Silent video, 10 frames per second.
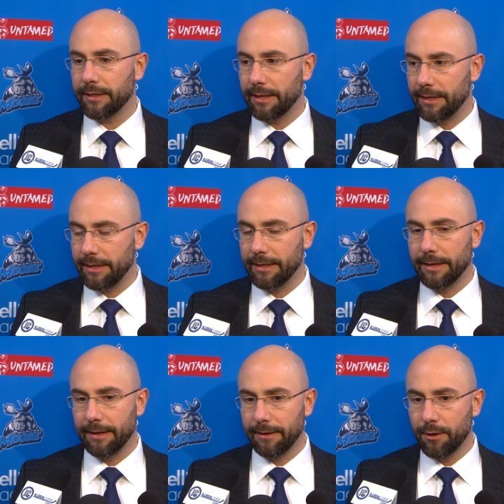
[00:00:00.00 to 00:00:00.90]
getting
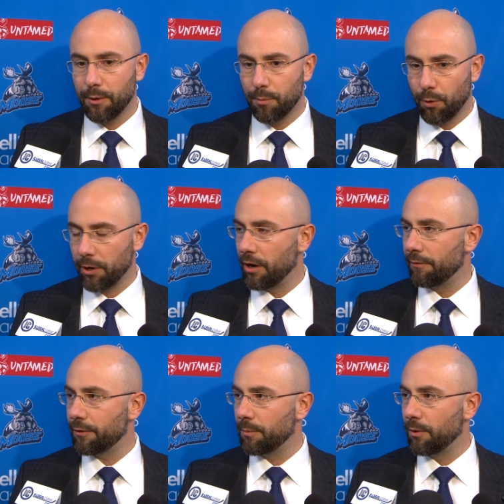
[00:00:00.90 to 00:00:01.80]
uh, more
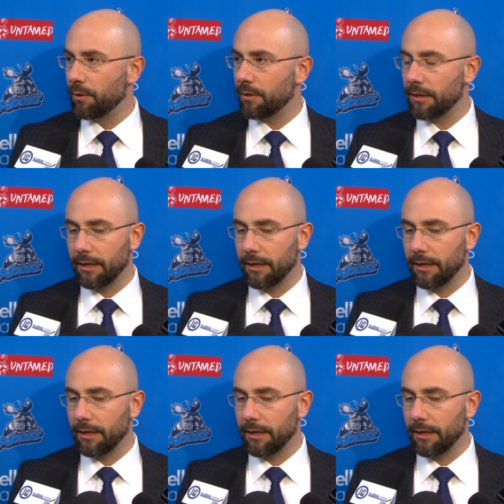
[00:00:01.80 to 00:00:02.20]
comfortable.